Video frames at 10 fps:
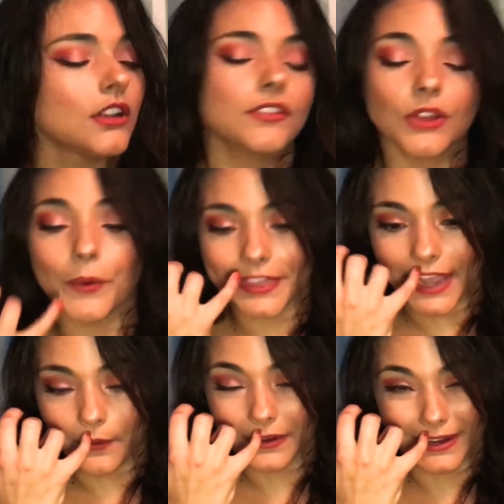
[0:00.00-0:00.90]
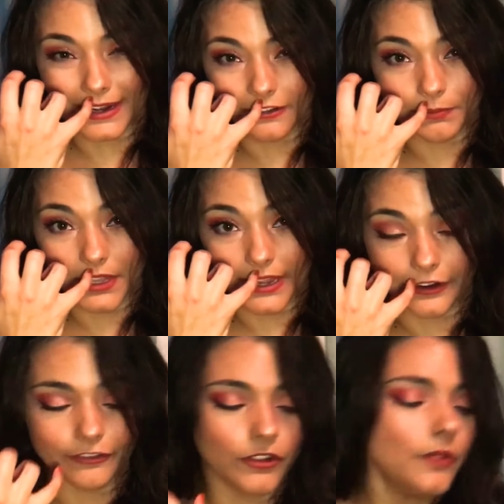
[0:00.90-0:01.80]
So with that one, kind of be
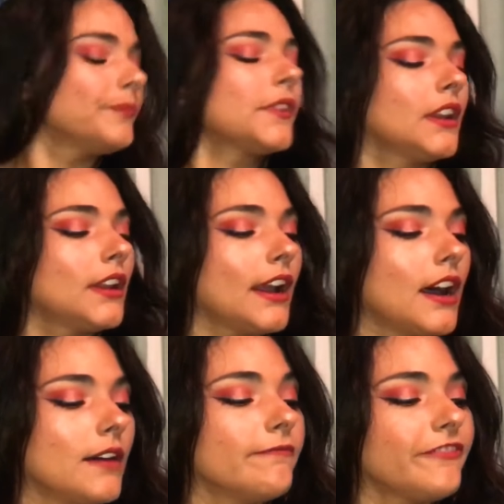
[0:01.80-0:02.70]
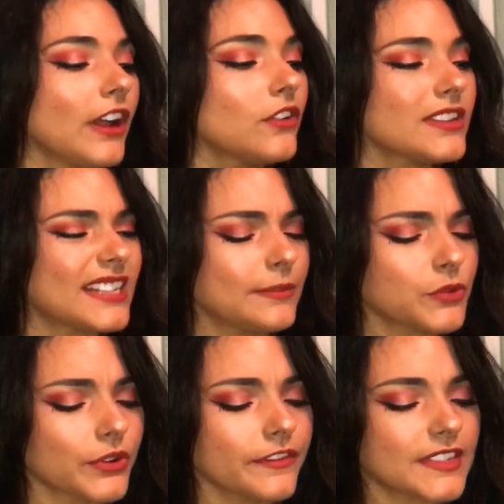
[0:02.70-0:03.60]
careful. Follow the same
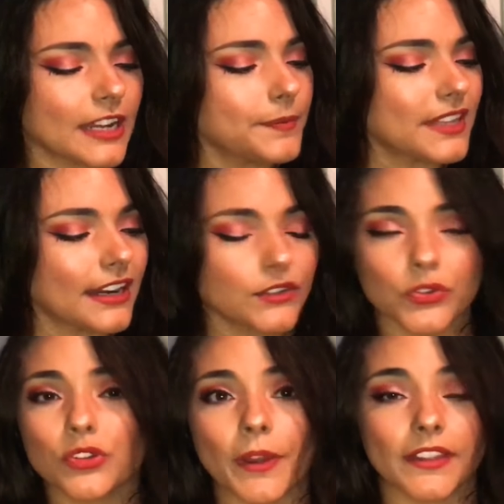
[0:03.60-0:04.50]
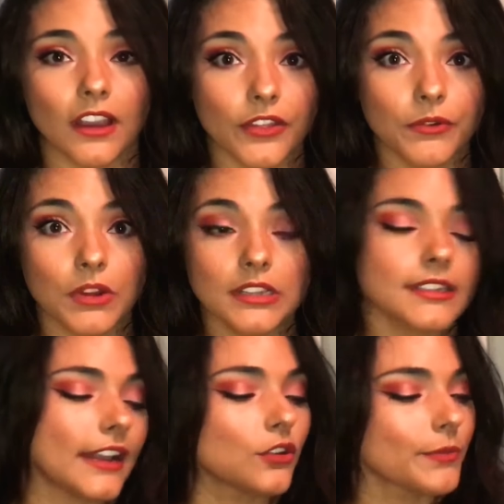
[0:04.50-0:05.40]
sort of steps that I told you about the other ones,
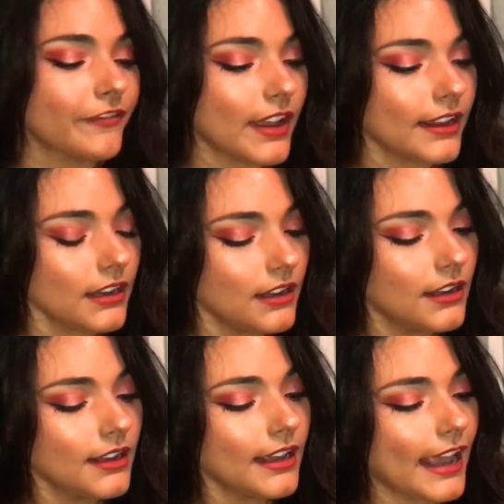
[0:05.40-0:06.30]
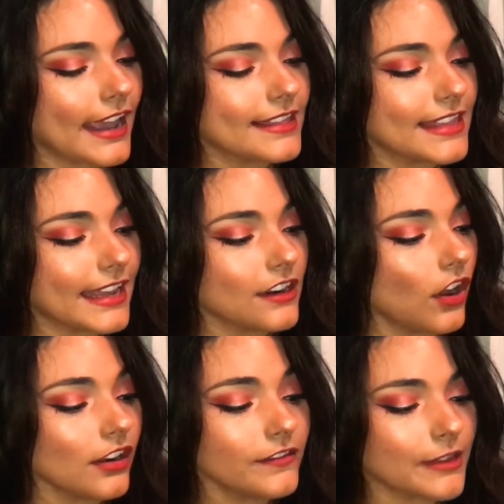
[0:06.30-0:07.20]
and you'll be fine. And then
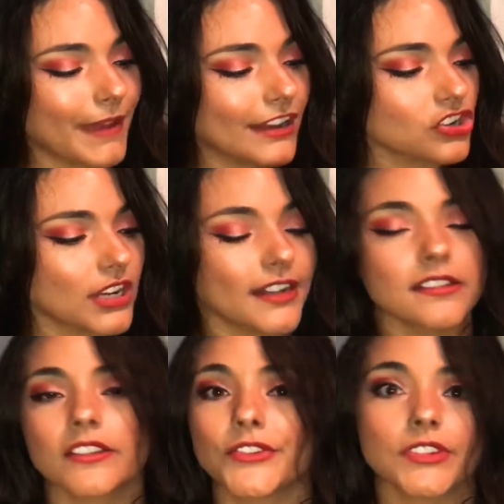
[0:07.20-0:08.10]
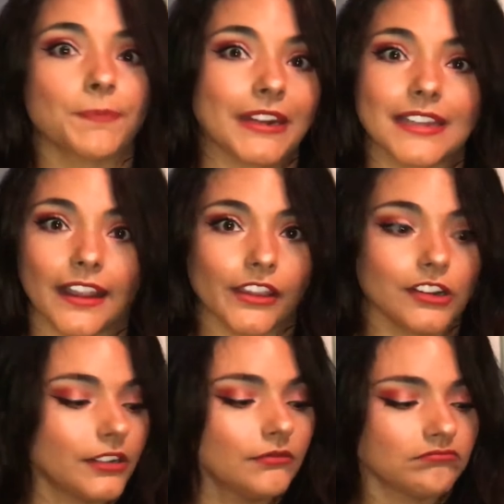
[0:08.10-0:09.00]
all of the matte shades, they're just
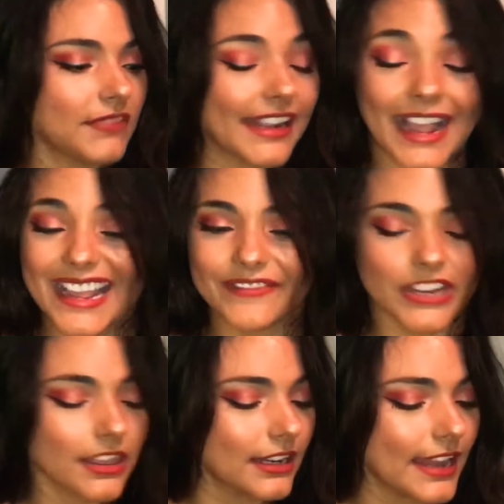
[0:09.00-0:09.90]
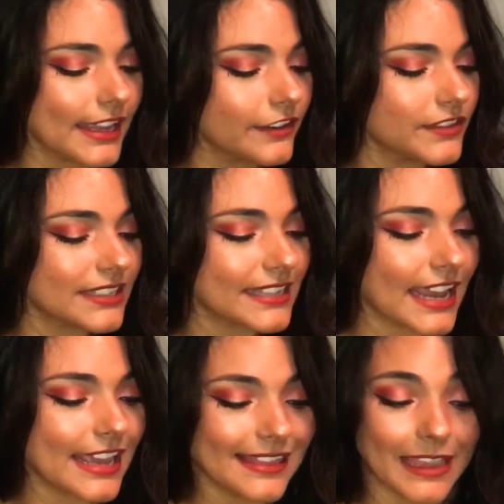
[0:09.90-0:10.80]
spectacular. Like, I have nothing negative to
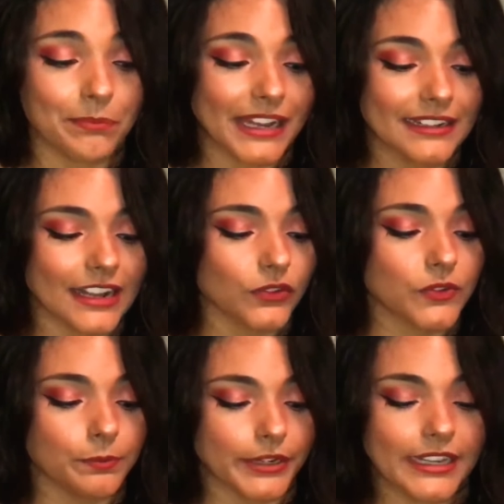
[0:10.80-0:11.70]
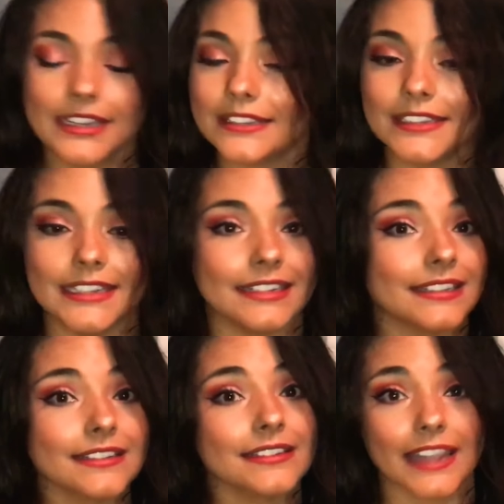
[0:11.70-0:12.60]
say. They blend out super easy. It
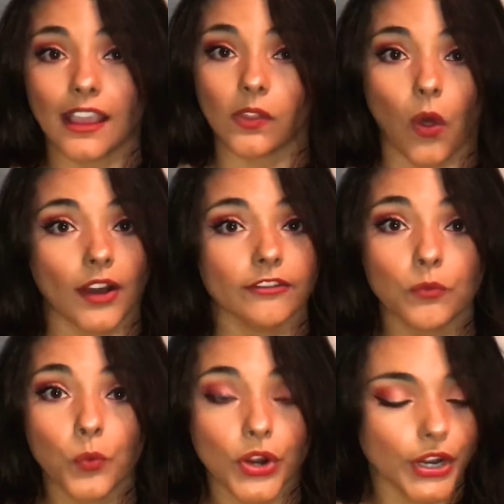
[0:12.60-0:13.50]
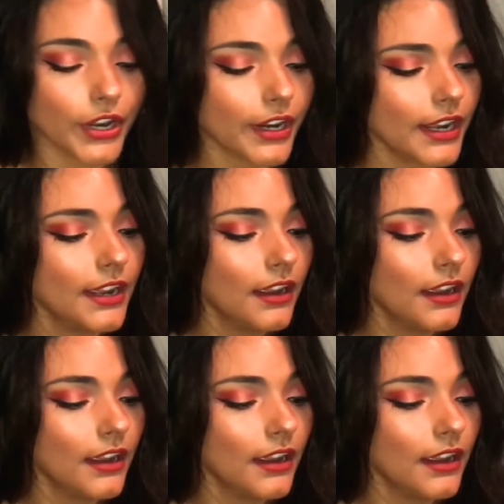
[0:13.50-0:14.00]
doesn't take a lot of work.